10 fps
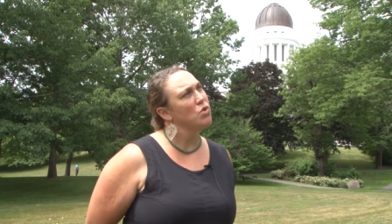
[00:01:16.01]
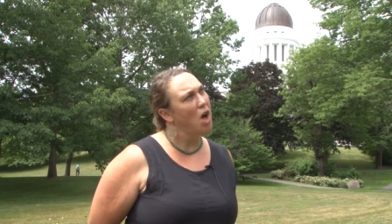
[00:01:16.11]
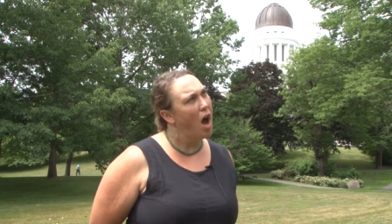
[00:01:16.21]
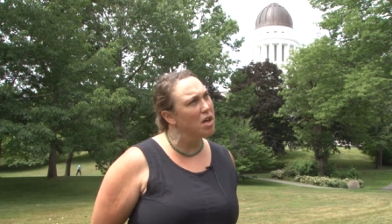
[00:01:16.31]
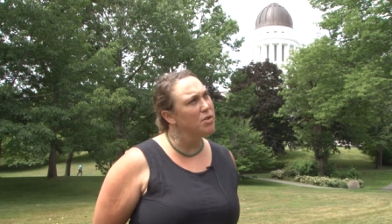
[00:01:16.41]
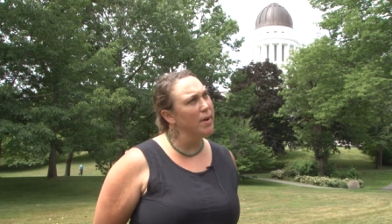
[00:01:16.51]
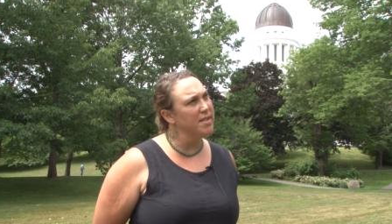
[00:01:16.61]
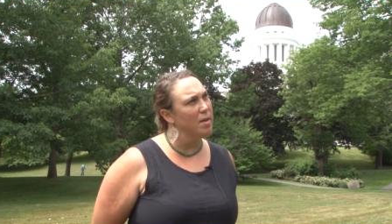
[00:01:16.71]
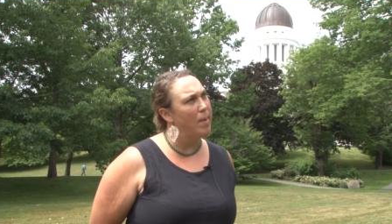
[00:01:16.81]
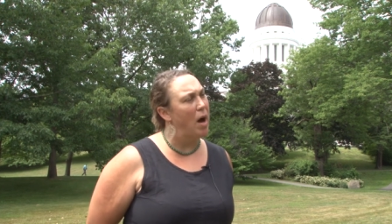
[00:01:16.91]
talk to
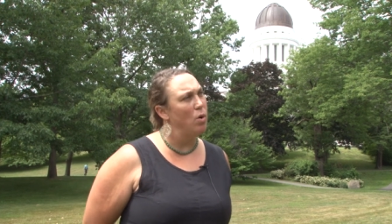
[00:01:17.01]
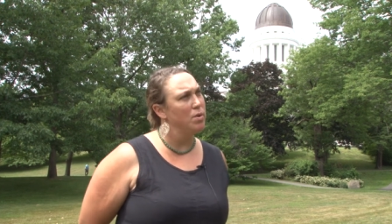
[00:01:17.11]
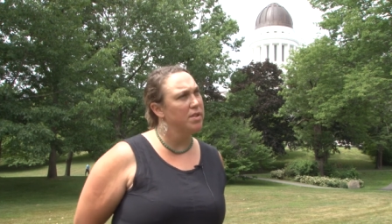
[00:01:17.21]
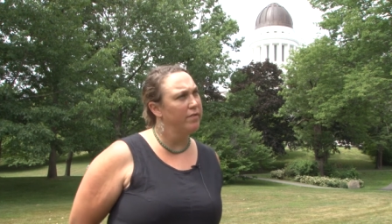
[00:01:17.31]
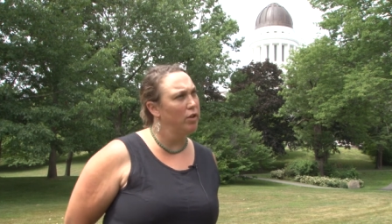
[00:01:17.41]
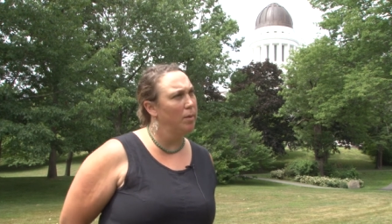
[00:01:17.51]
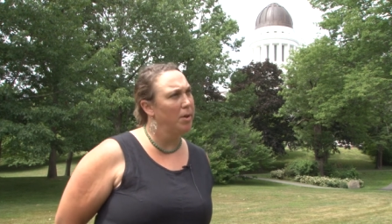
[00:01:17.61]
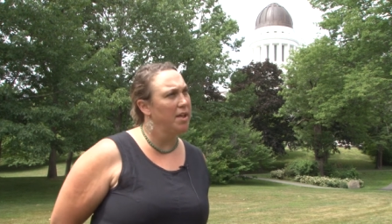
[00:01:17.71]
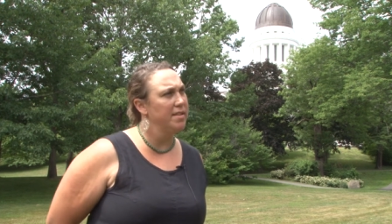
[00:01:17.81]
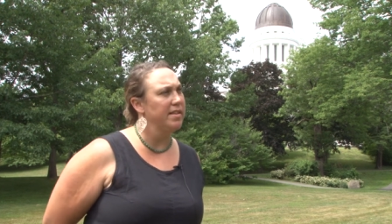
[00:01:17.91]
us about civil
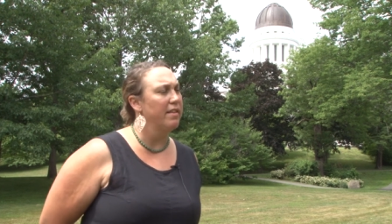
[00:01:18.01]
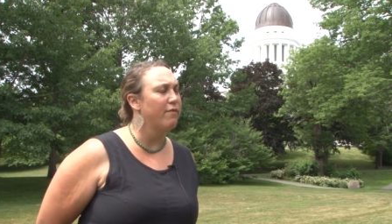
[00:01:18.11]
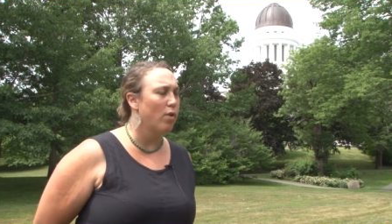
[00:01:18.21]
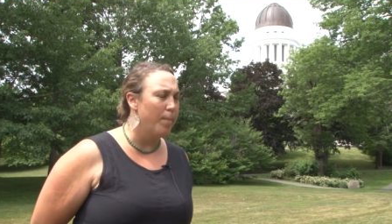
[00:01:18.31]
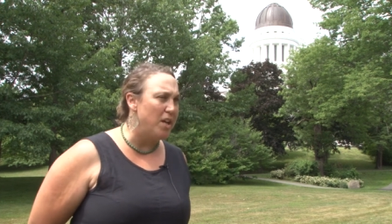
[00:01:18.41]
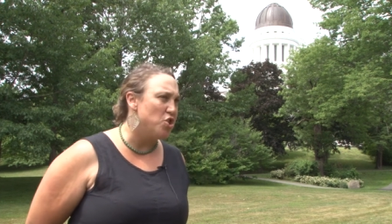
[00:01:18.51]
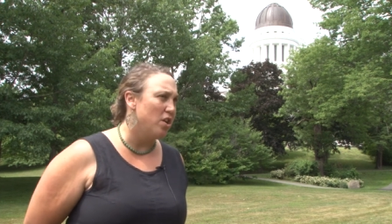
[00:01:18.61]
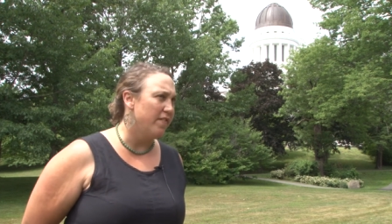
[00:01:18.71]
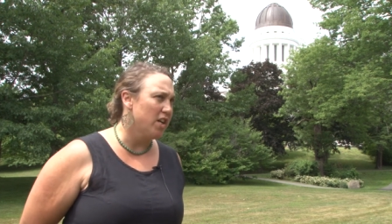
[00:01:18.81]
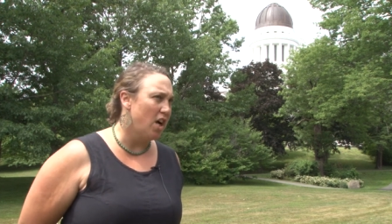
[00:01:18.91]
liberties and the formation
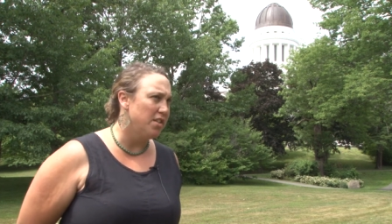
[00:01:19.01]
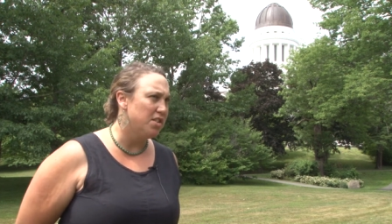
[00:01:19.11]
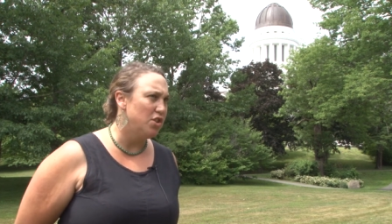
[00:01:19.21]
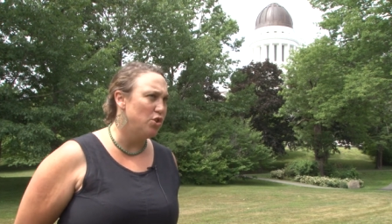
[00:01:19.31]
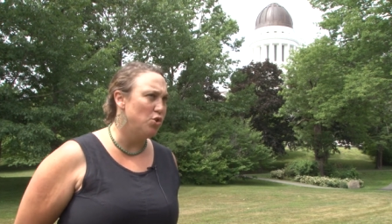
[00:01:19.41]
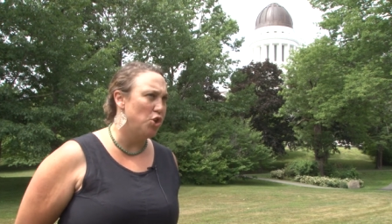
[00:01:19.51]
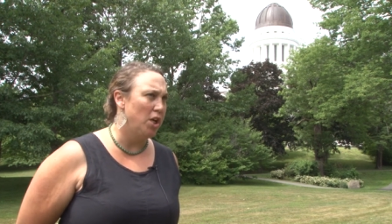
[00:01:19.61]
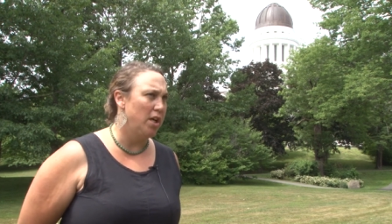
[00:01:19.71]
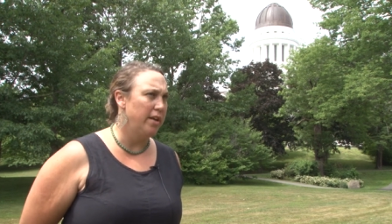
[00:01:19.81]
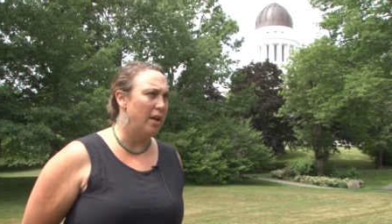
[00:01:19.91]
of the
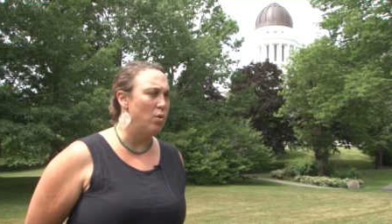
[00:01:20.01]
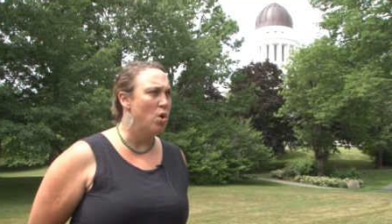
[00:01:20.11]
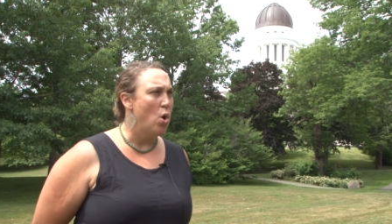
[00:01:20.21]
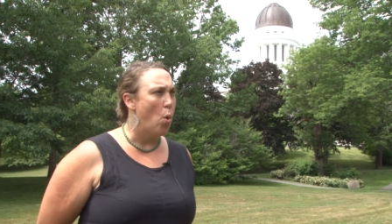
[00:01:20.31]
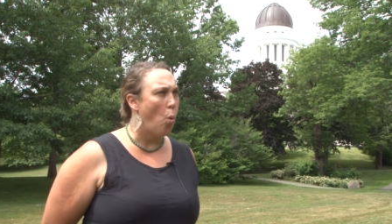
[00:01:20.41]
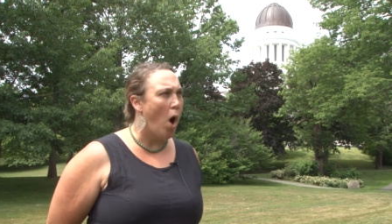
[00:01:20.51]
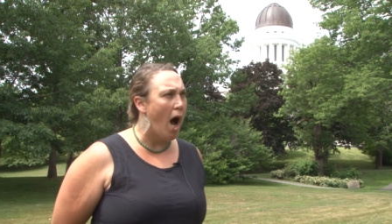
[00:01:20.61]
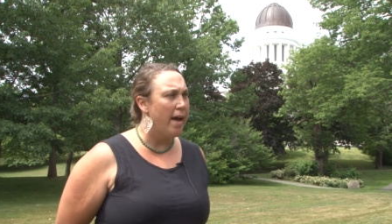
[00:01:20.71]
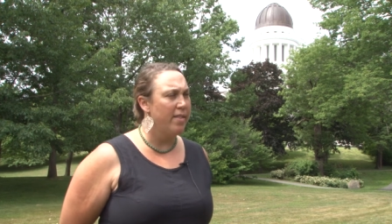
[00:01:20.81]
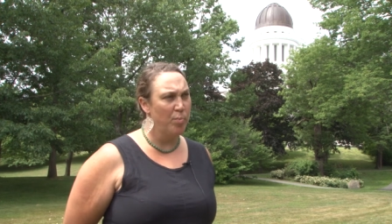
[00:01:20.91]
Constitution and
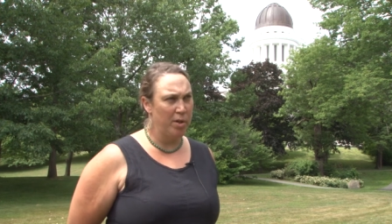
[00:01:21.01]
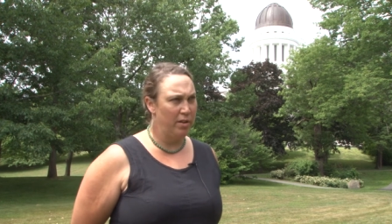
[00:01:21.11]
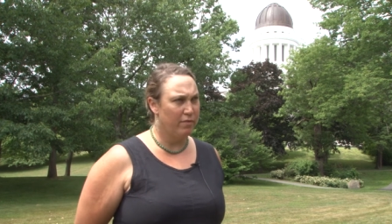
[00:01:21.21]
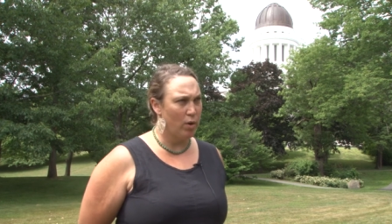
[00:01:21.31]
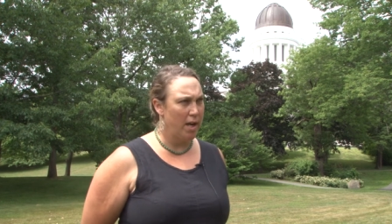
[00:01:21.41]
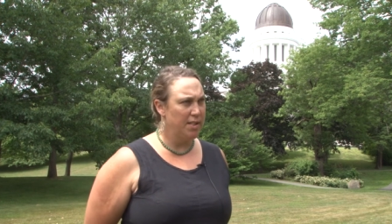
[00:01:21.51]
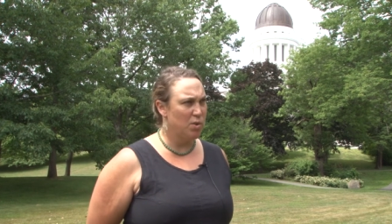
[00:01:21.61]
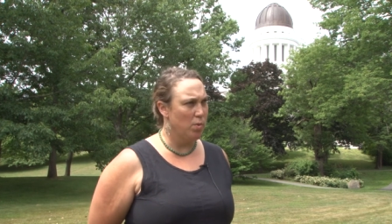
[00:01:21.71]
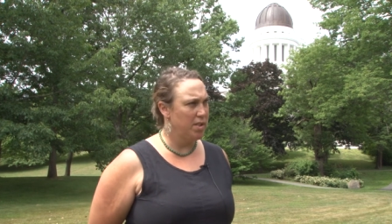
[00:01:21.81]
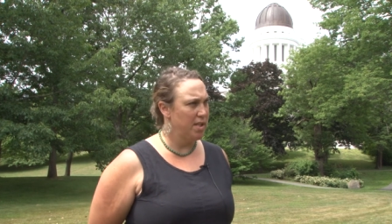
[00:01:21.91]
why the Bill of
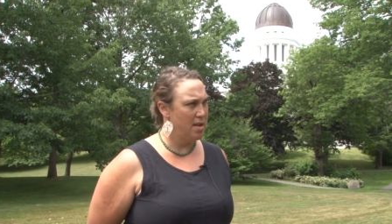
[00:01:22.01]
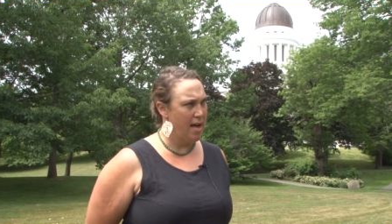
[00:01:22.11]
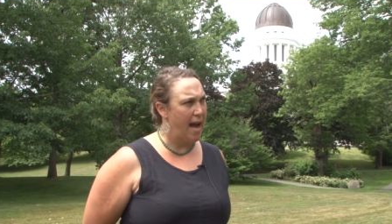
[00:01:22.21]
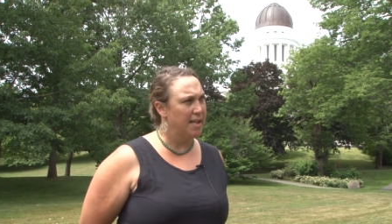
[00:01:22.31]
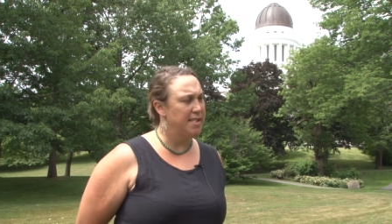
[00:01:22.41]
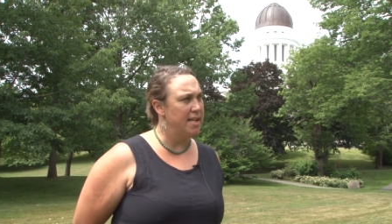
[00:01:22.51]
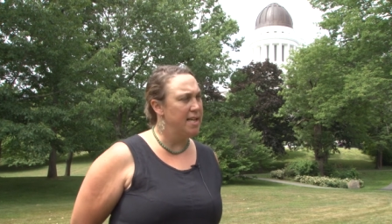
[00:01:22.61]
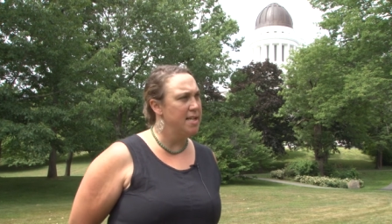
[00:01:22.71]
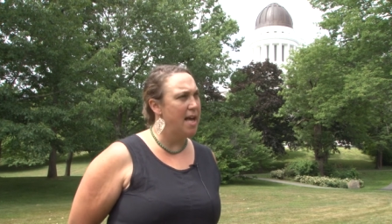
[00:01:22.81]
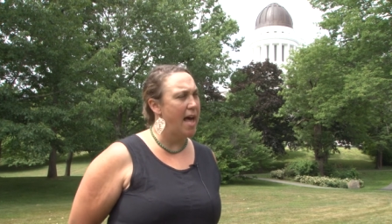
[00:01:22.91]
Rights was enacted.